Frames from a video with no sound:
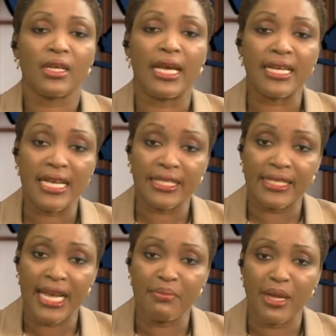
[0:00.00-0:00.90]
In his
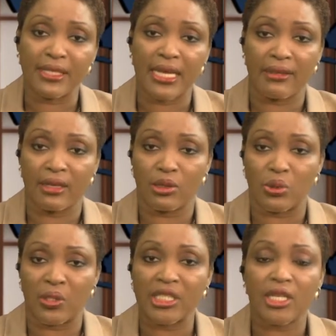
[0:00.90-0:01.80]
statement at the
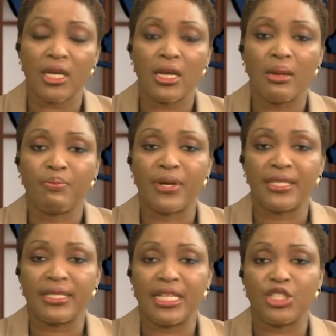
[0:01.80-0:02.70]
launch,
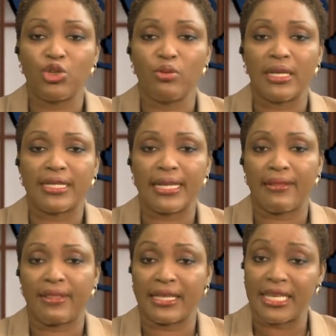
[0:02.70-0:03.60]
President Zuma
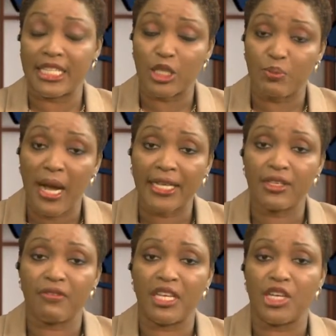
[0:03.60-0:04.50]
said that in
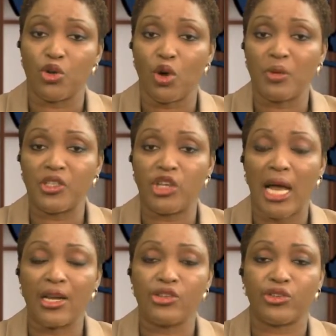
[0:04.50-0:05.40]
spite of the enormous
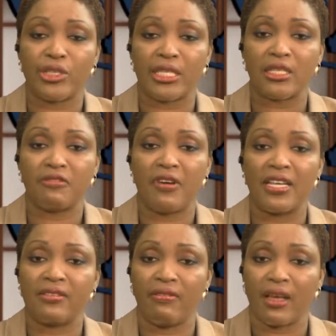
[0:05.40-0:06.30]
challenges still
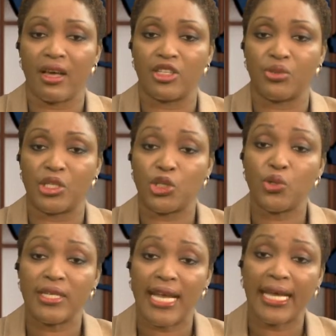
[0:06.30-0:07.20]
facing the country
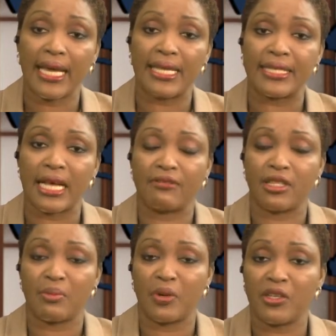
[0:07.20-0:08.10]
2 decades after
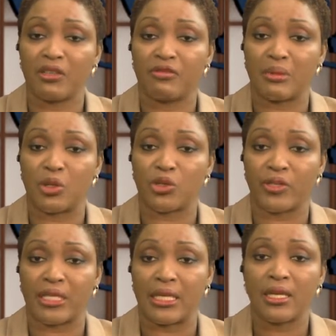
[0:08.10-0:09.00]
the birth of
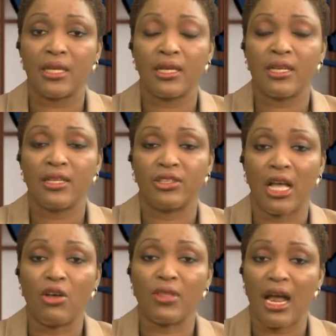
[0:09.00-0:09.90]
democracy,
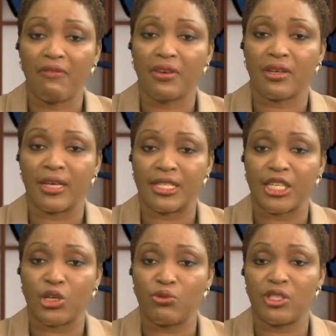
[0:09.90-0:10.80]
South Africa is
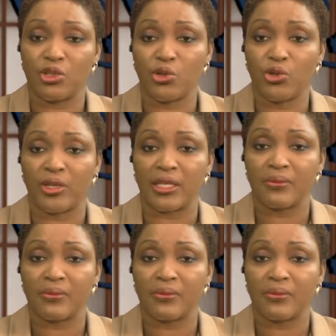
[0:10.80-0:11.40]
a good story.